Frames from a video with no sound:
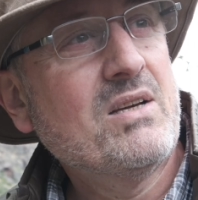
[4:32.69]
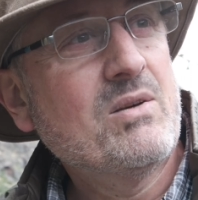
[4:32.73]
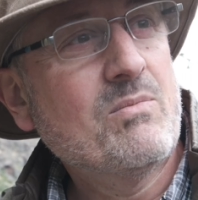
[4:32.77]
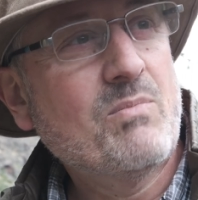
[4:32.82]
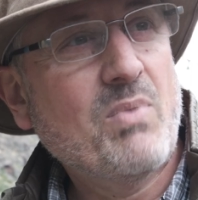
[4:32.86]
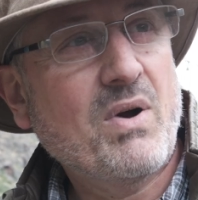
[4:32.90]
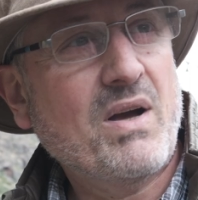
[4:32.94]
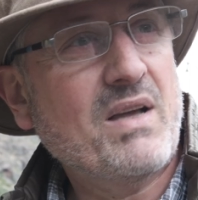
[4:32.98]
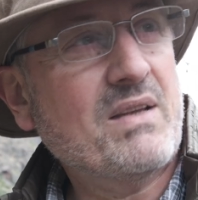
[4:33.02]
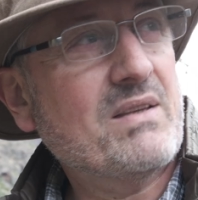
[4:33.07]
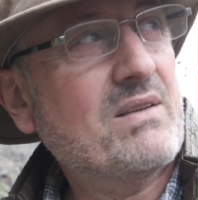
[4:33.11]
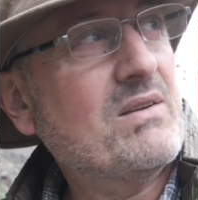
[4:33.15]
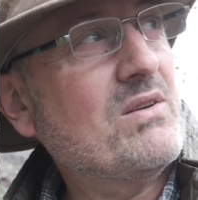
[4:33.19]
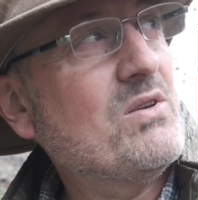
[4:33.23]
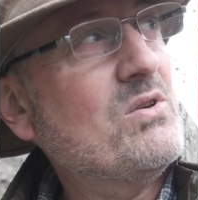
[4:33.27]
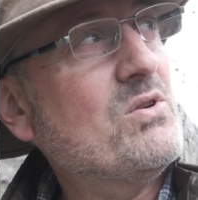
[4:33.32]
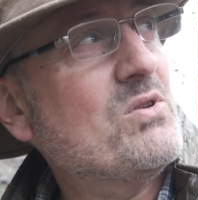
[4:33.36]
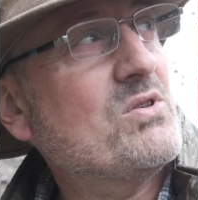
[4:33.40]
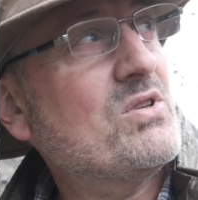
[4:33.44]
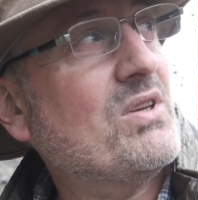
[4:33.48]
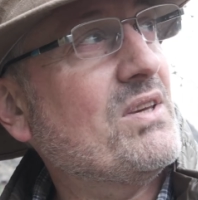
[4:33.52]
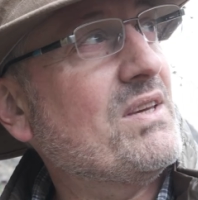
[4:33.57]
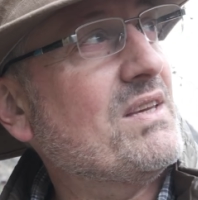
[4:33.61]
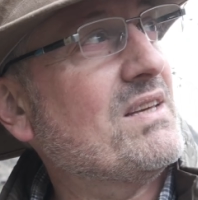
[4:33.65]
but
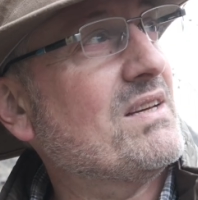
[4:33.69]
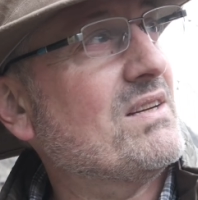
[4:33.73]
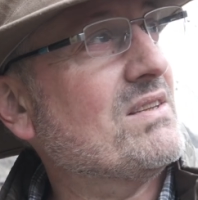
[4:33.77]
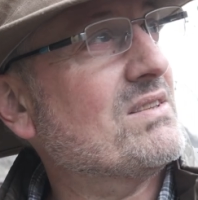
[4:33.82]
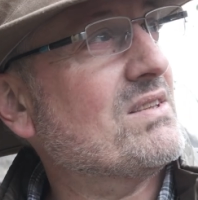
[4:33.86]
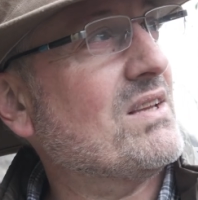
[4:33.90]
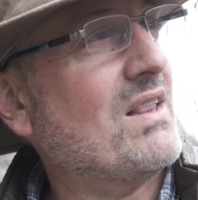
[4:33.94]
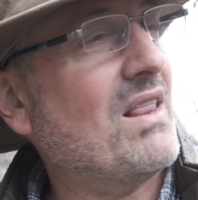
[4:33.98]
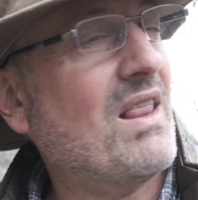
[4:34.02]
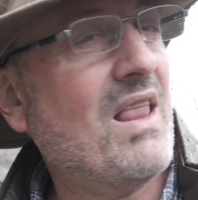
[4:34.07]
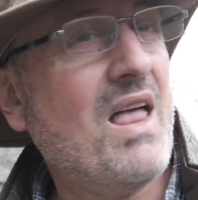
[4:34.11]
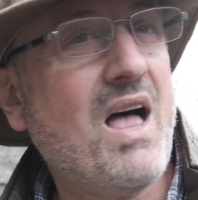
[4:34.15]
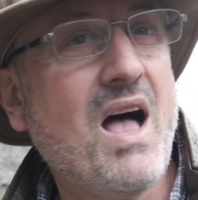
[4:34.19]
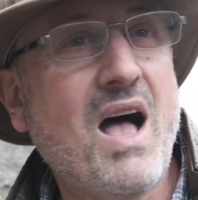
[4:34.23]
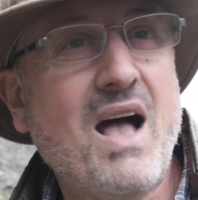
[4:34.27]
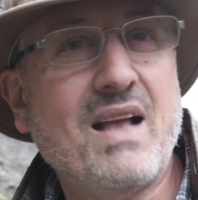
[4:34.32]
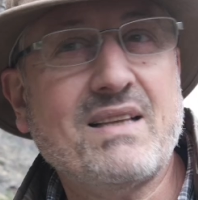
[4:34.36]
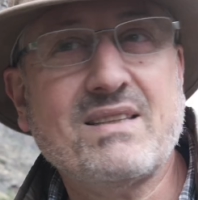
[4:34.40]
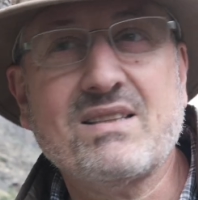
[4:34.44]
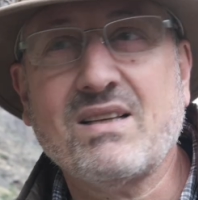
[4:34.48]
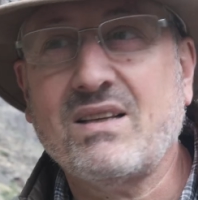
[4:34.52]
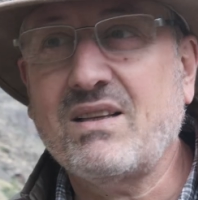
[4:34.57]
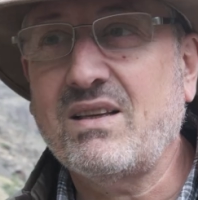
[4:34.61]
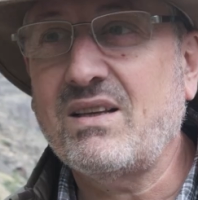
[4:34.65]
usually there's
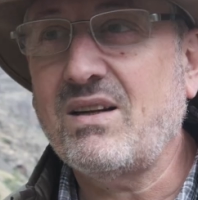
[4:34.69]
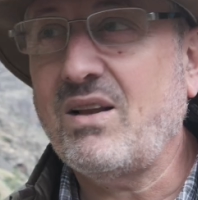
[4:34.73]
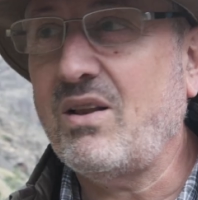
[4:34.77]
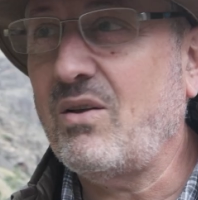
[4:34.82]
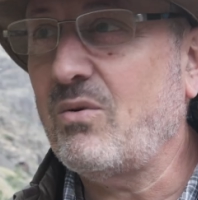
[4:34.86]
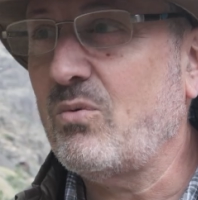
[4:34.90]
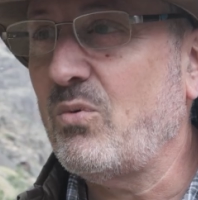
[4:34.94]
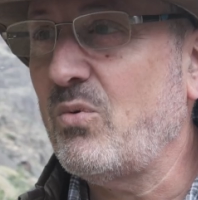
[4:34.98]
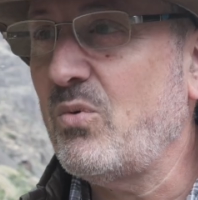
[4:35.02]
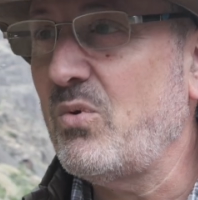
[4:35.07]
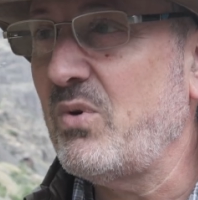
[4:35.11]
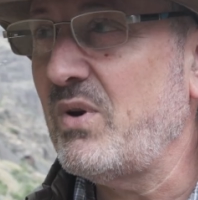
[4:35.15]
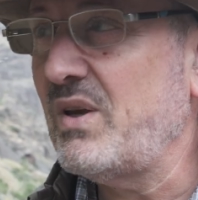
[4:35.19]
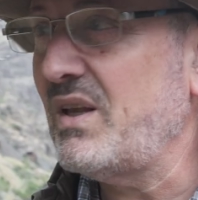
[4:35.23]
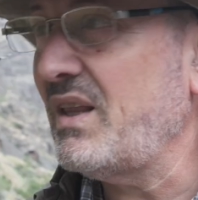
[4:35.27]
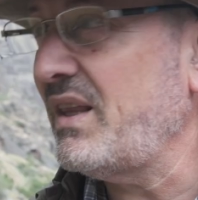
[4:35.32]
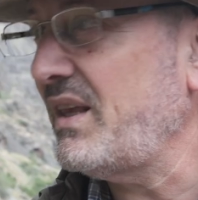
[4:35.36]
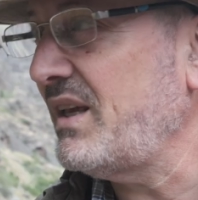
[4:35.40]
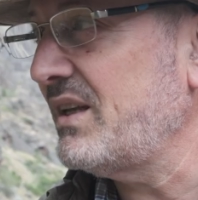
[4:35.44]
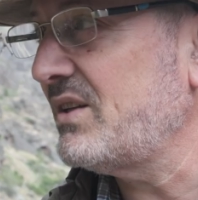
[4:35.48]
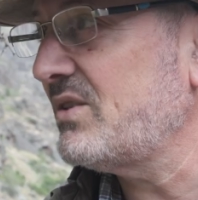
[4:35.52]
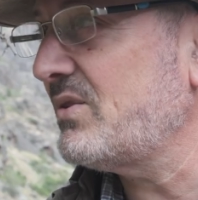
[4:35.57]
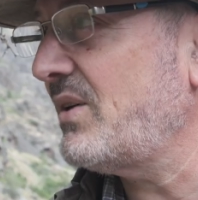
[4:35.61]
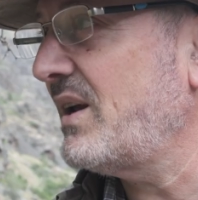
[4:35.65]
lots of little
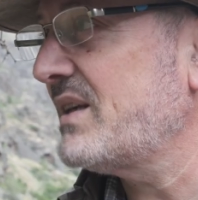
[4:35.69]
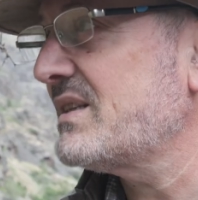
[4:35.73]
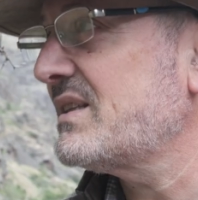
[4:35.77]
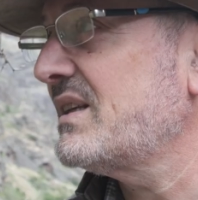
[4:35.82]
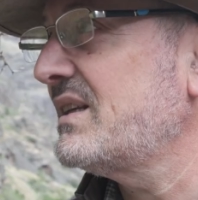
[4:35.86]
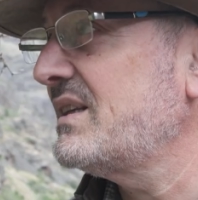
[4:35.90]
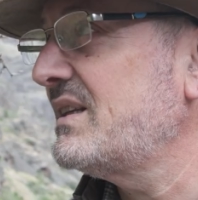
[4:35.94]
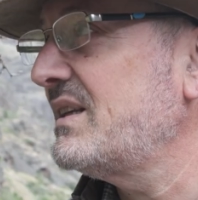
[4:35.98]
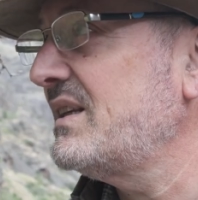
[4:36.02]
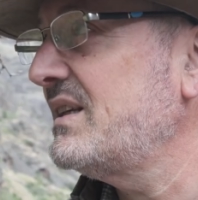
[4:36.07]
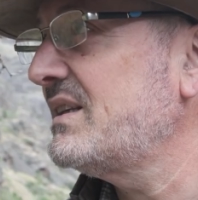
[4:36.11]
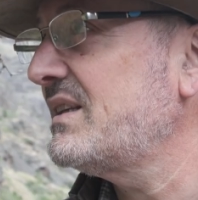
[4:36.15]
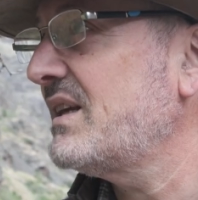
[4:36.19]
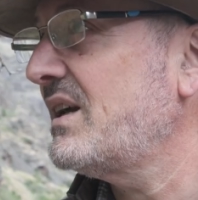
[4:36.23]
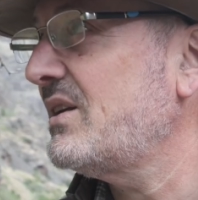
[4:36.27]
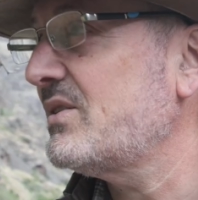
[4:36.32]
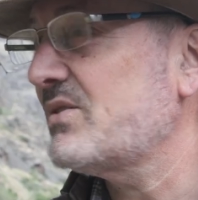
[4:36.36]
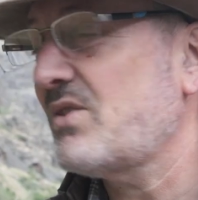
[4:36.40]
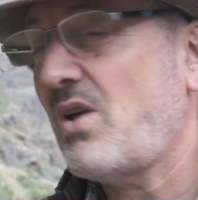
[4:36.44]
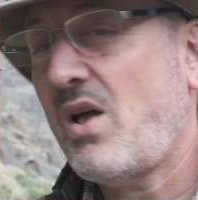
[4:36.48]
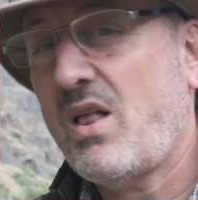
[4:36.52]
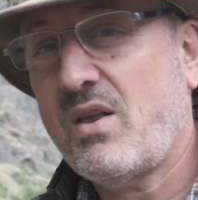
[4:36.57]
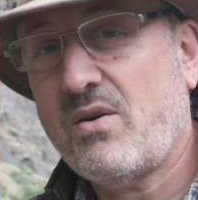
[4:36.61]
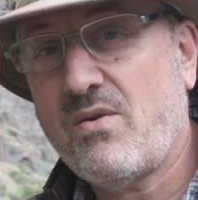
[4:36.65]
really interesting
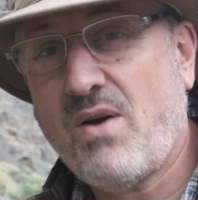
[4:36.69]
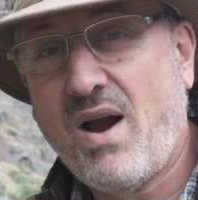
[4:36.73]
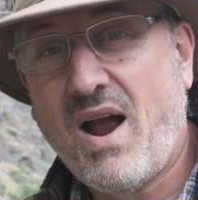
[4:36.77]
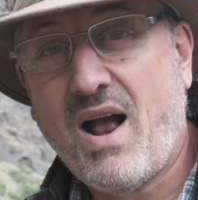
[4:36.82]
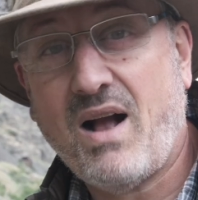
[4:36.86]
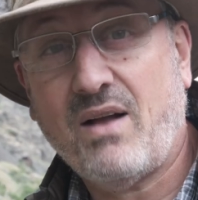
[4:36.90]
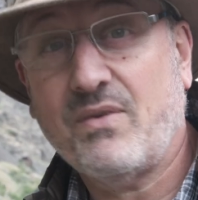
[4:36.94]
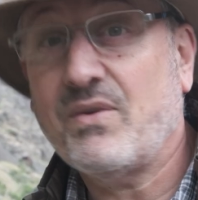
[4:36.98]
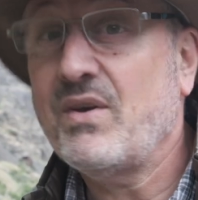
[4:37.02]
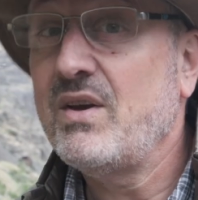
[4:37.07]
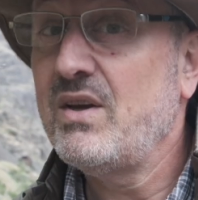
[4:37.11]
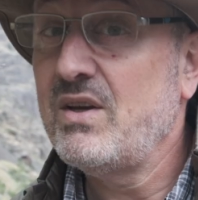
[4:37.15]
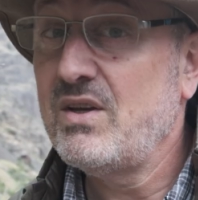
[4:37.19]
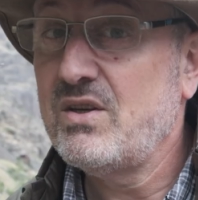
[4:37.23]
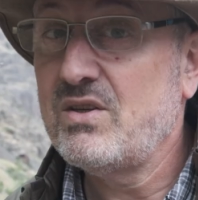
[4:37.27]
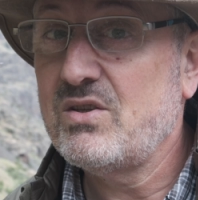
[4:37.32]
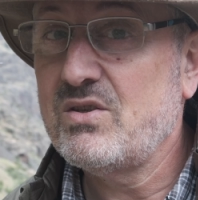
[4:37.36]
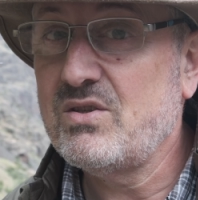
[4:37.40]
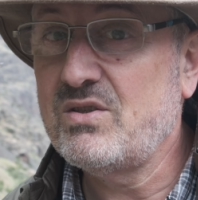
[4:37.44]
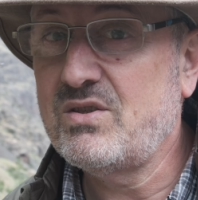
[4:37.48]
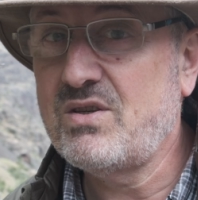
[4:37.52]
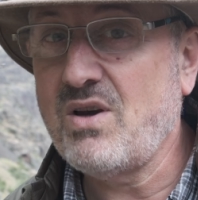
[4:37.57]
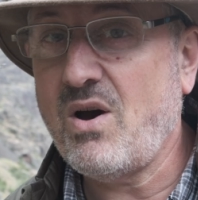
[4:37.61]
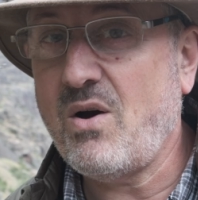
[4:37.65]
details all around.
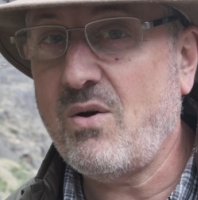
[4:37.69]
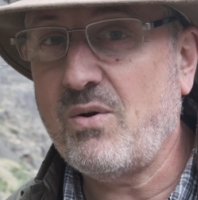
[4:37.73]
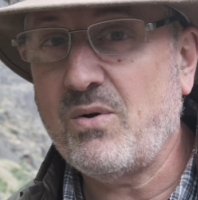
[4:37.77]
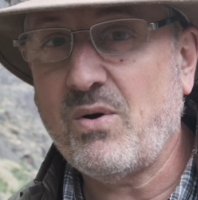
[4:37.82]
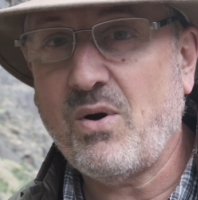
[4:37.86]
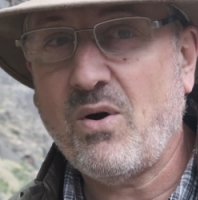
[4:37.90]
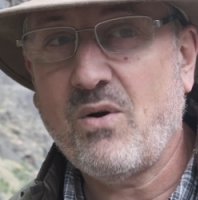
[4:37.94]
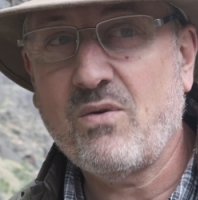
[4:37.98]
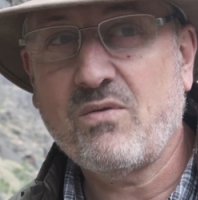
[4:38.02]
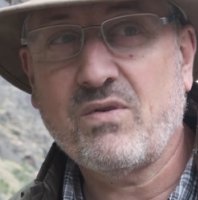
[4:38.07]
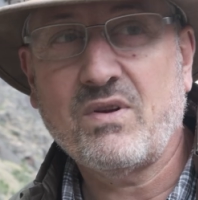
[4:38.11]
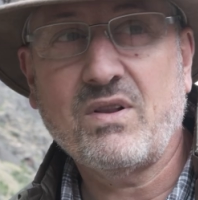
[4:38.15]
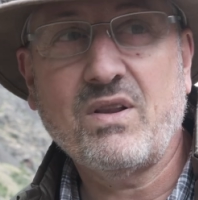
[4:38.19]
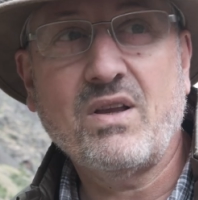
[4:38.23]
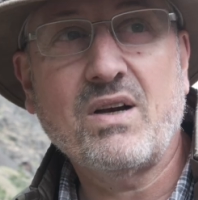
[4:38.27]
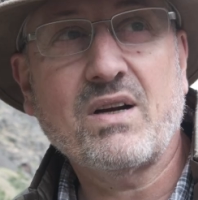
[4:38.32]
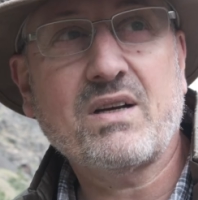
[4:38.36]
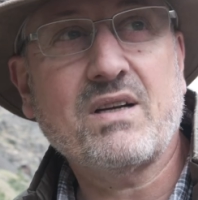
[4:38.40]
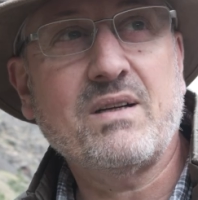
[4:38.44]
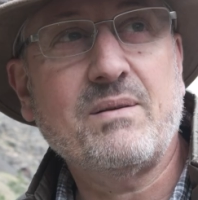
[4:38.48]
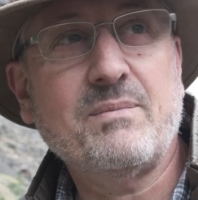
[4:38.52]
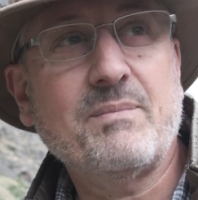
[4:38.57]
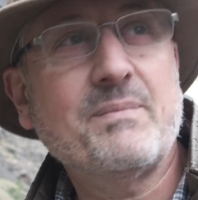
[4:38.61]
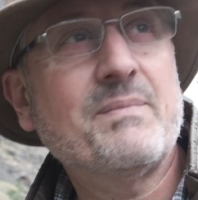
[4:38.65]
Don't overlook
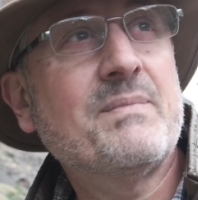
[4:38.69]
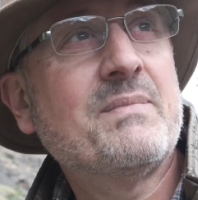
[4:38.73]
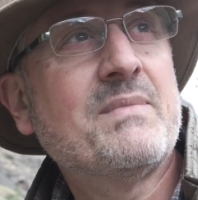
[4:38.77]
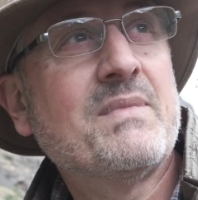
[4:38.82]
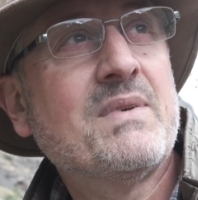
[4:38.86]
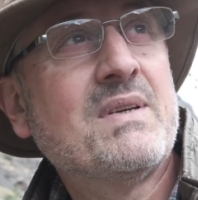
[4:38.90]
them.